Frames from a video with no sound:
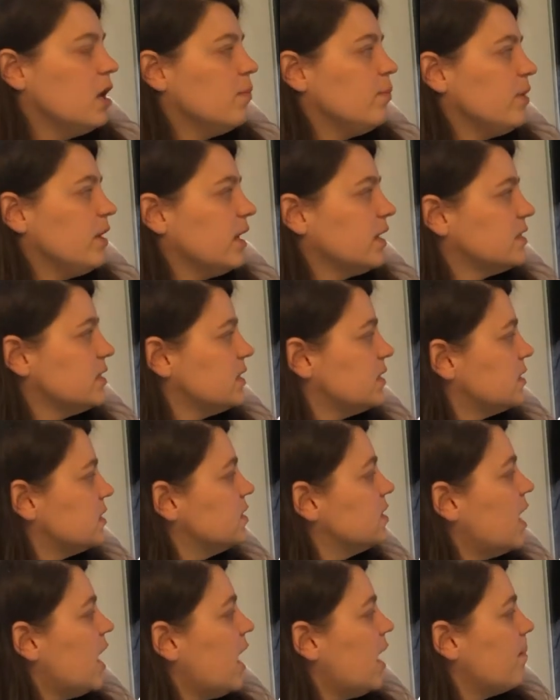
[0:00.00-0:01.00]
because it's
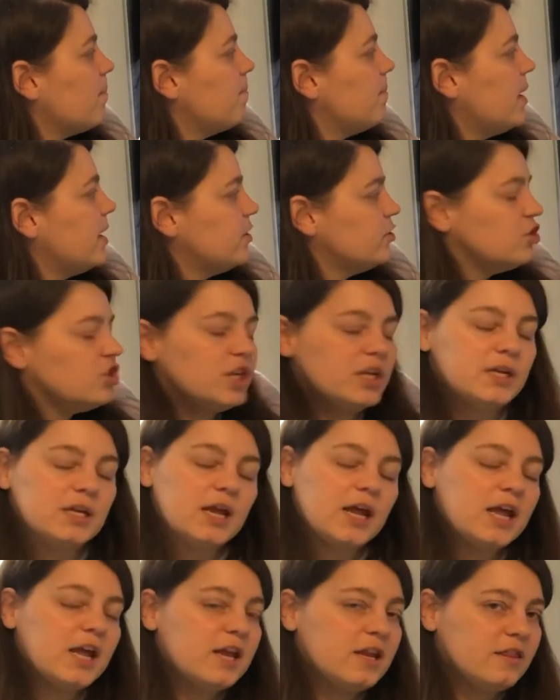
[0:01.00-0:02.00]
not mentioned
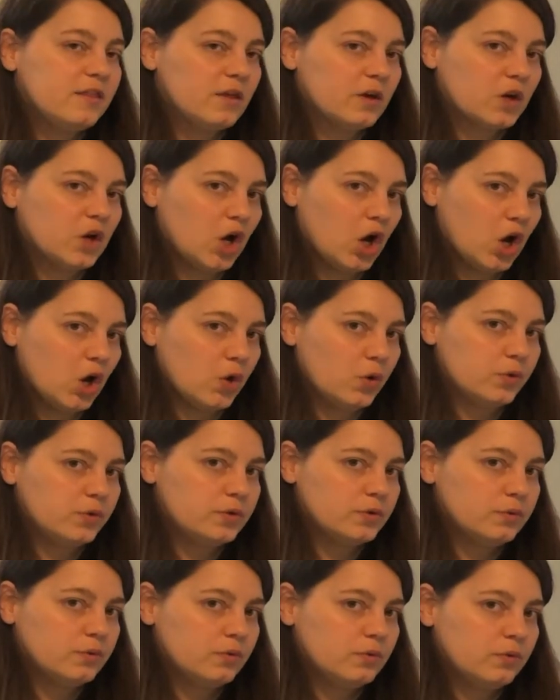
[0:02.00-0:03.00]
in the code.
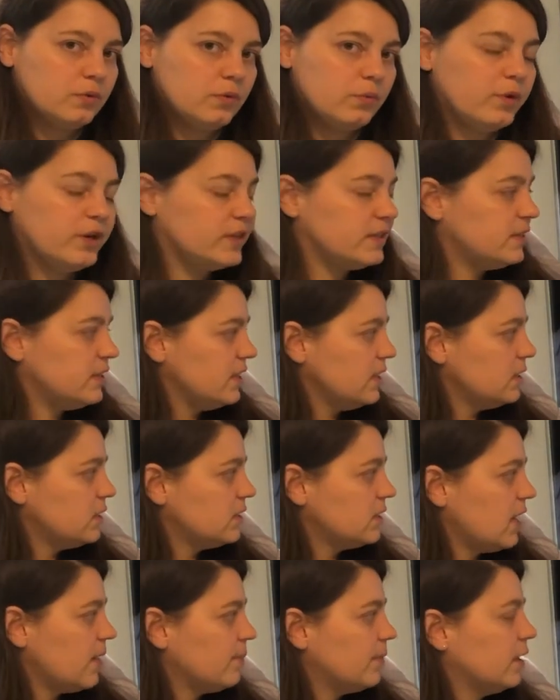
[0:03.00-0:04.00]
We see
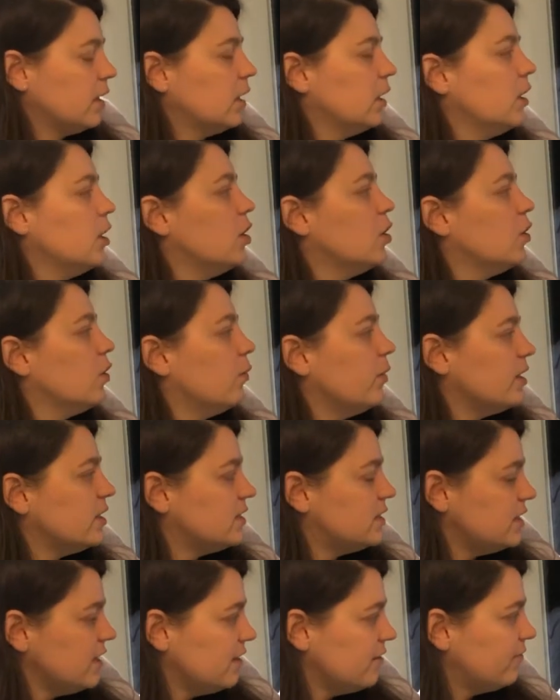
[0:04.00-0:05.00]
summer, we
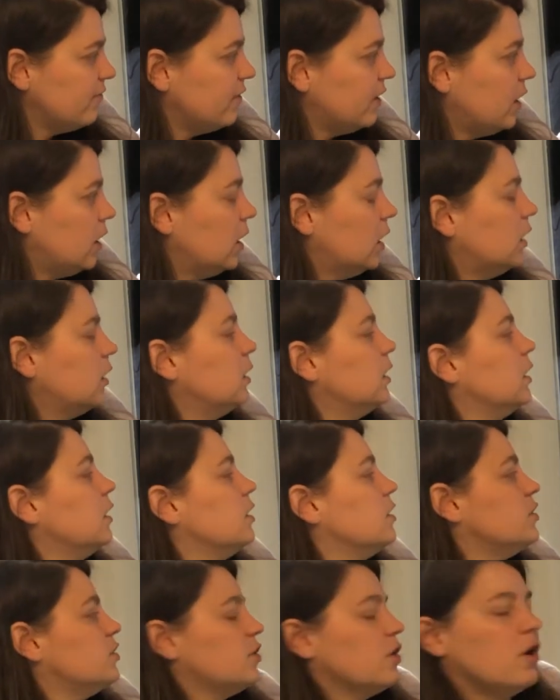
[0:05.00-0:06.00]
see fall,
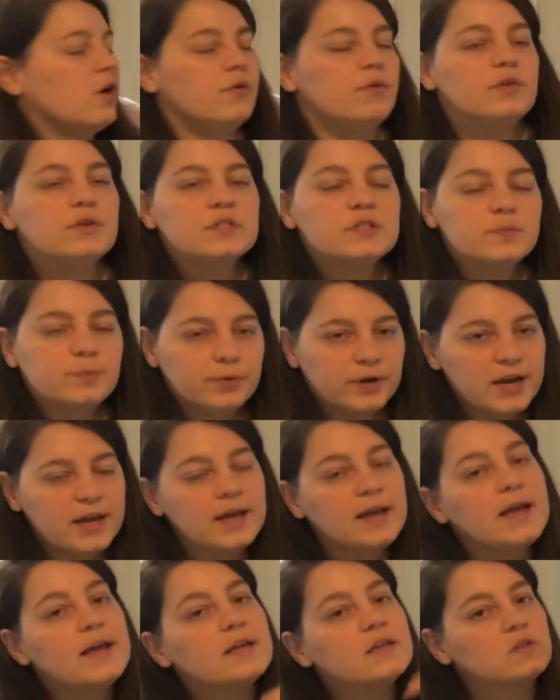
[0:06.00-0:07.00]
so spring
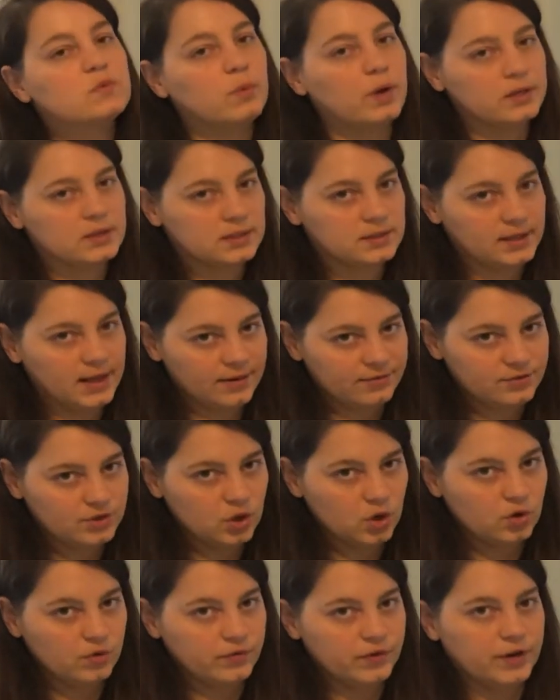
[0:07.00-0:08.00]
is what's left
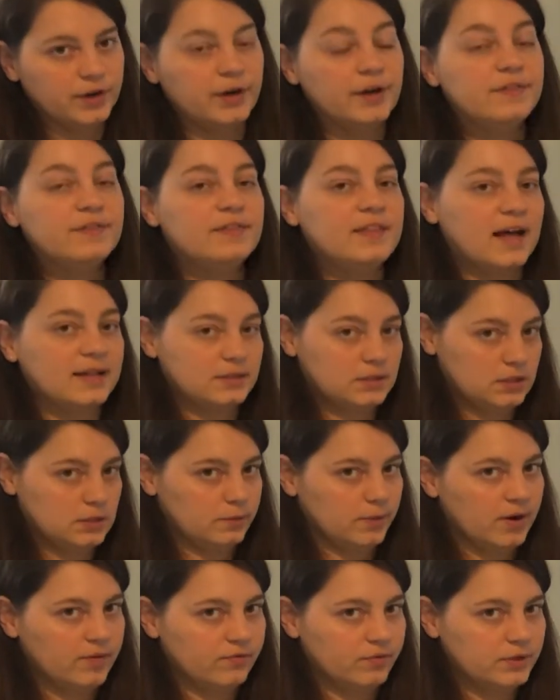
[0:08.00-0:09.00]
over. That's the
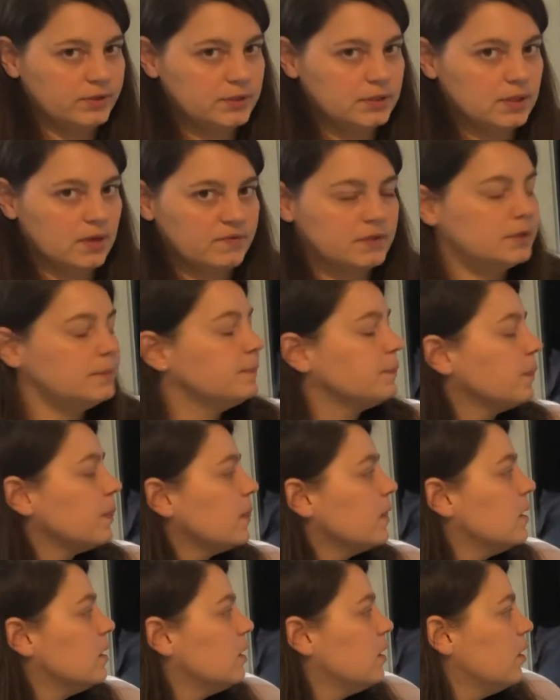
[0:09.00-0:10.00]
reference level.
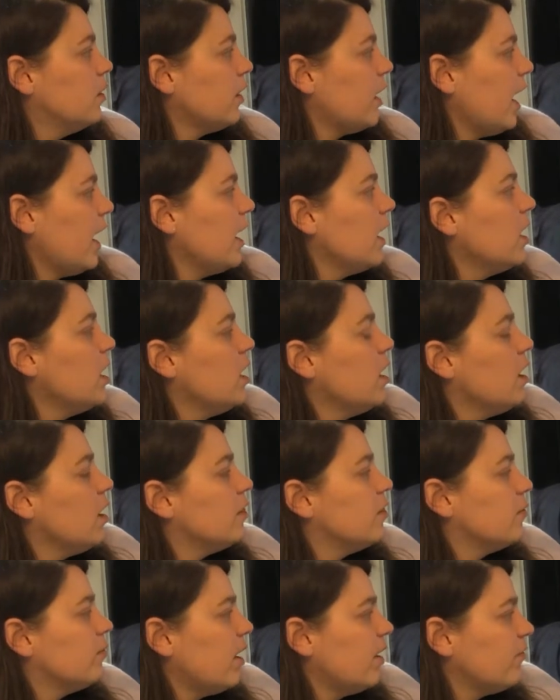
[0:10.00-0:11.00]
Okay,
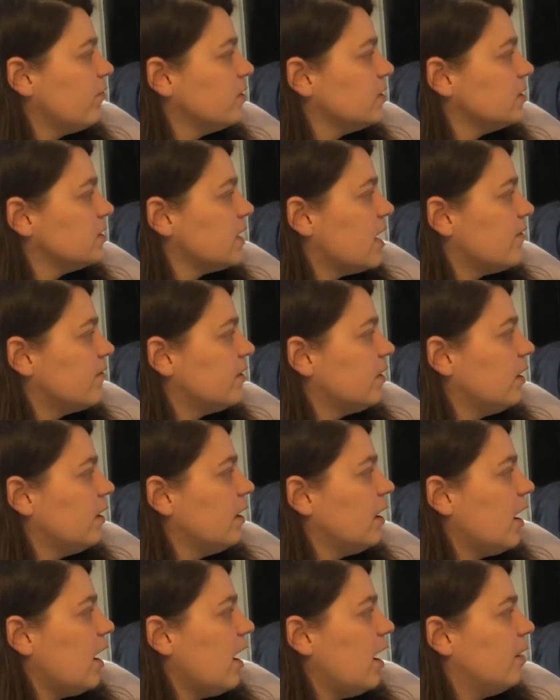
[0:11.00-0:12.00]
the reference
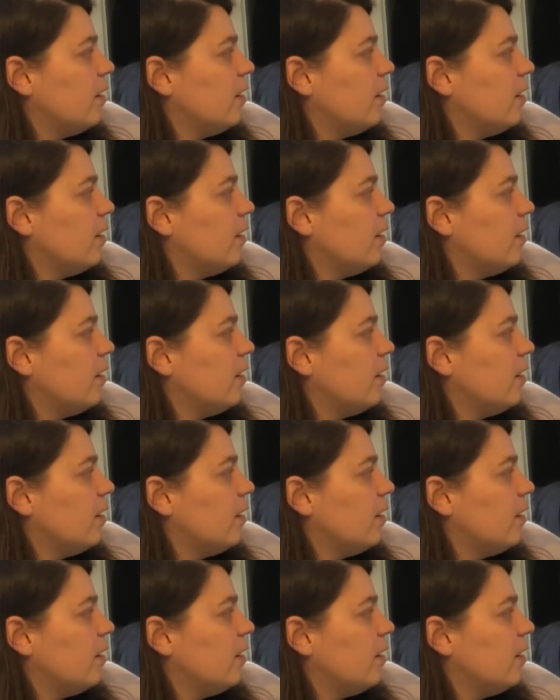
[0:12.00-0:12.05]
level